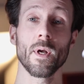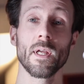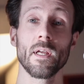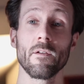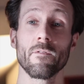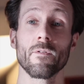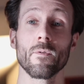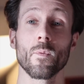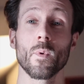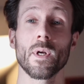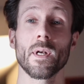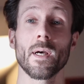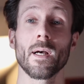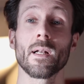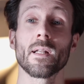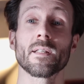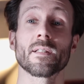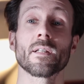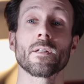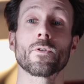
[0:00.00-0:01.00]
even when I
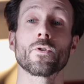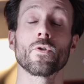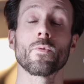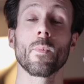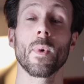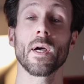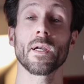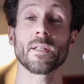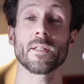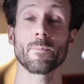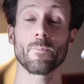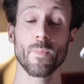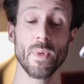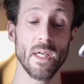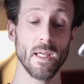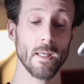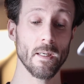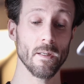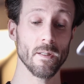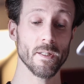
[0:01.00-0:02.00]
listen to my
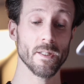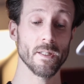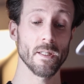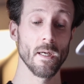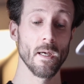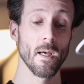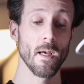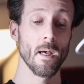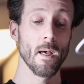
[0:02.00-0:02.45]
speakers